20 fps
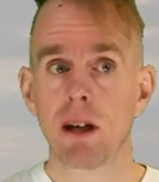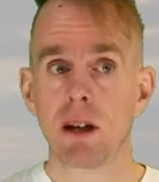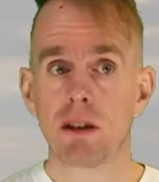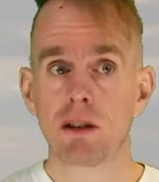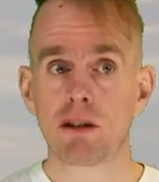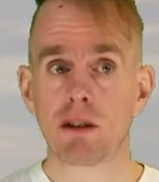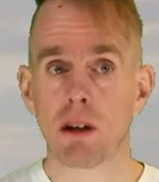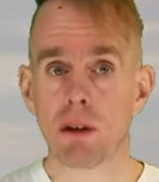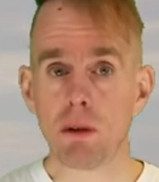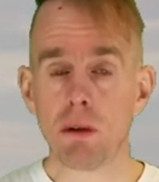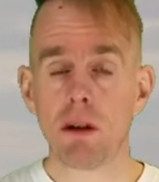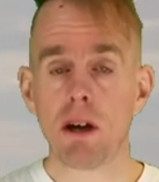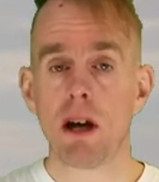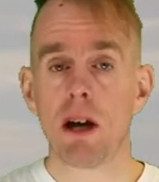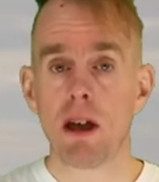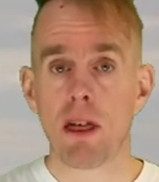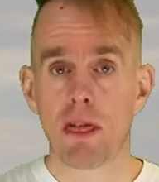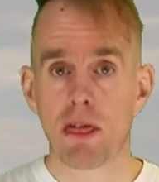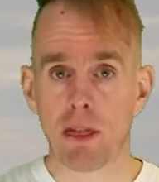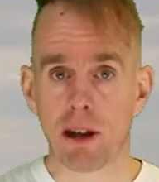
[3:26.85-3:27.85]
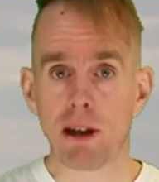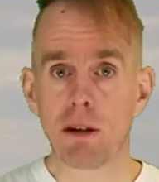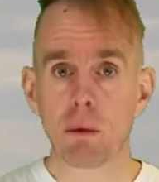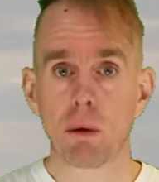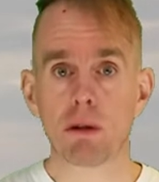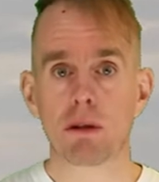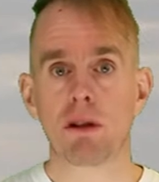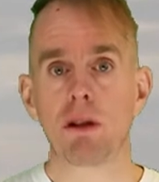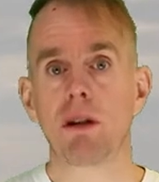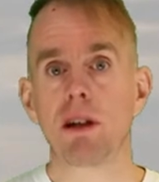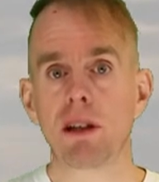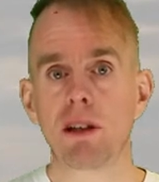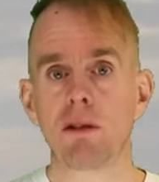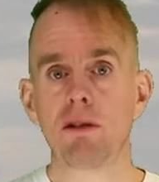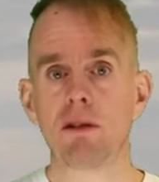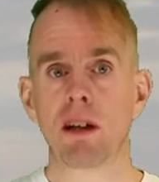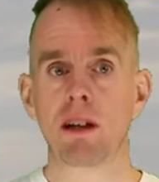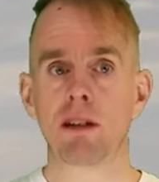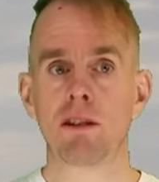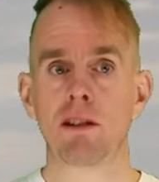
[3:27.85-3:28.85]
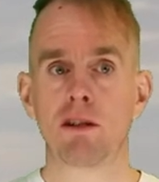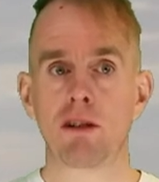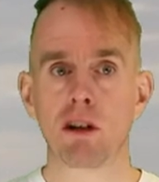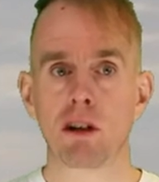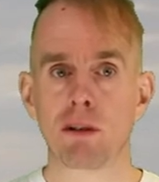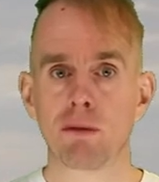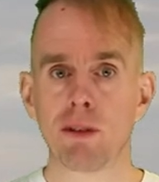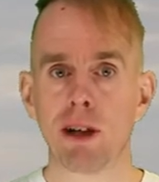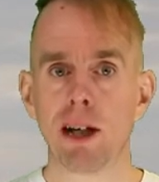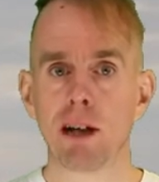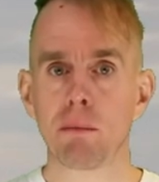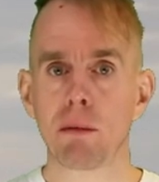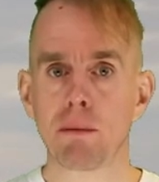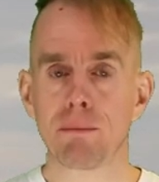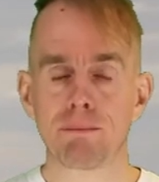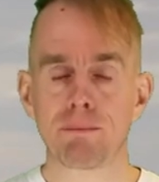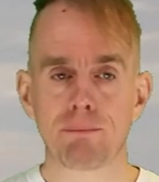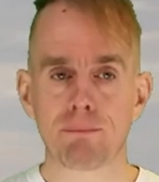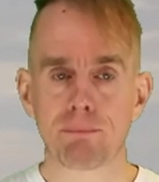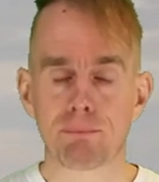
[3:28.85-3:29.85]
So think what cooling utilities you've got available.